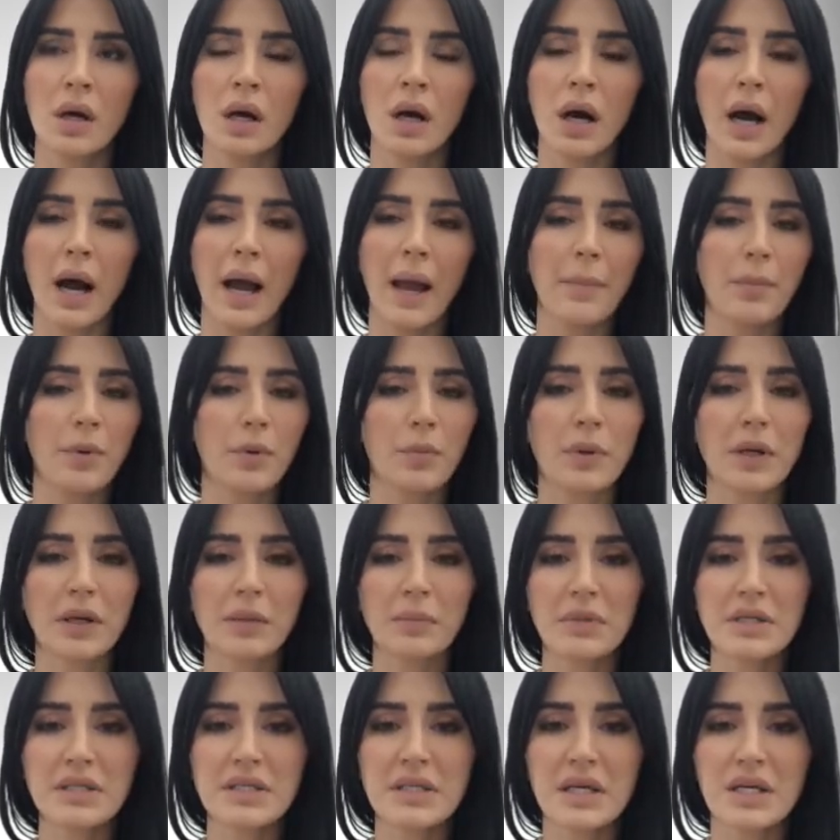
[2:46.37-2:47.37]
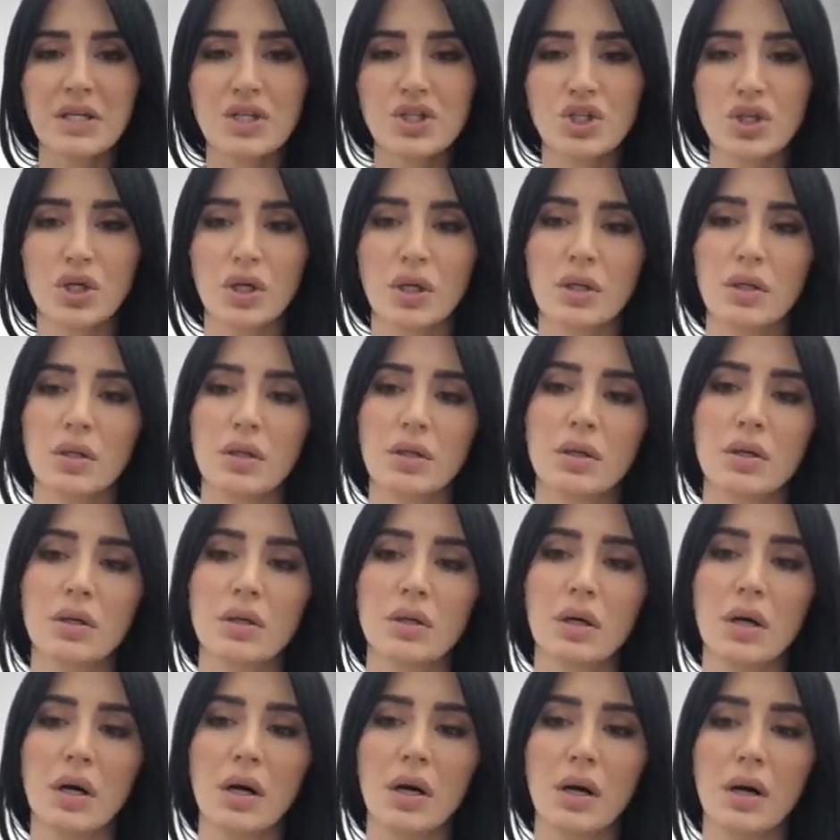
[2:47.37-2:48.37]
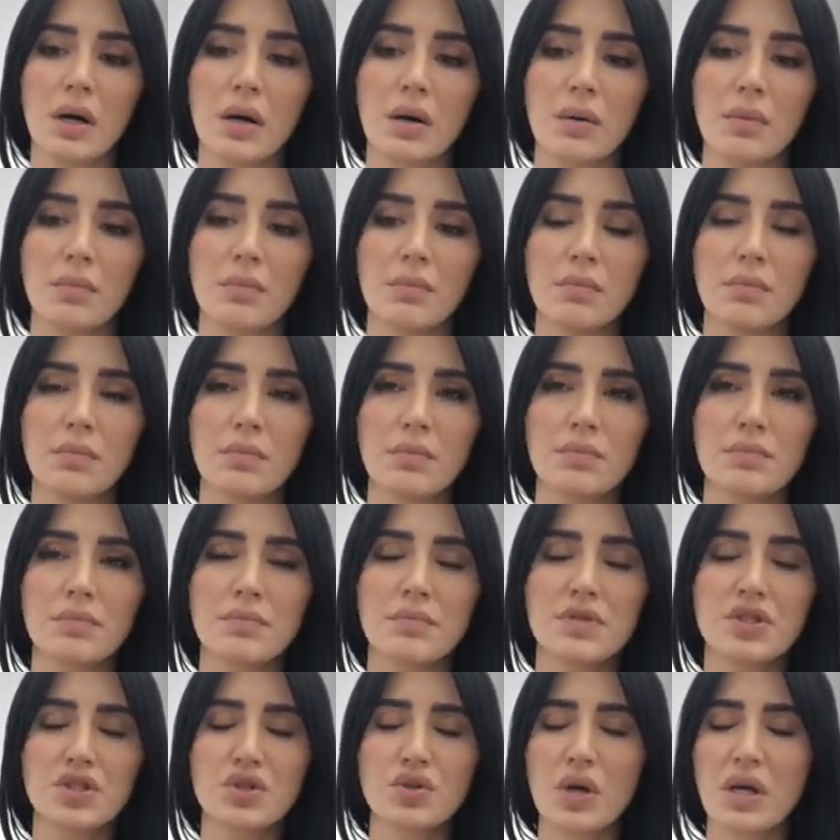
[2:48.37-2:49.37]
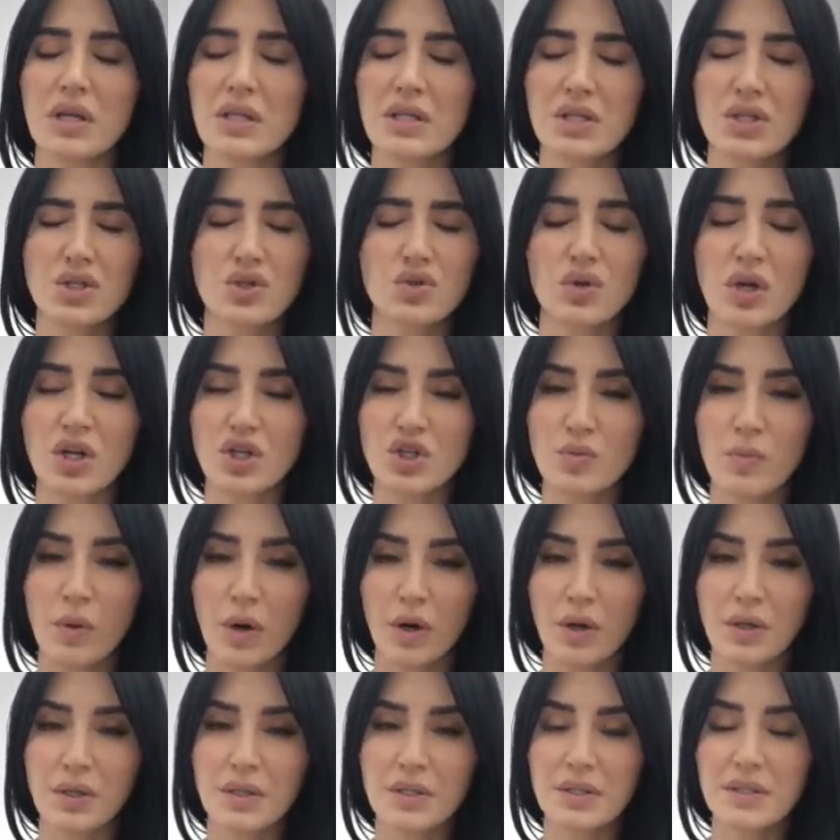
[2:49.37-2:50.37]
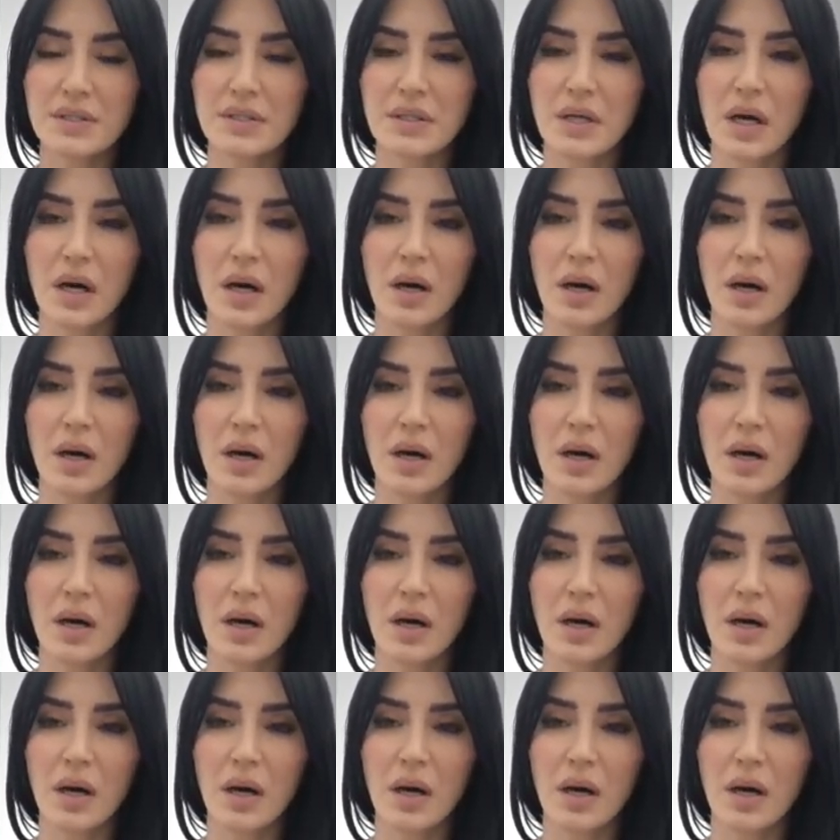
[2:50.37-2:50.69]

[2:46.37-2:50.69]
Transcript: hyperpigmentation, stretch marks.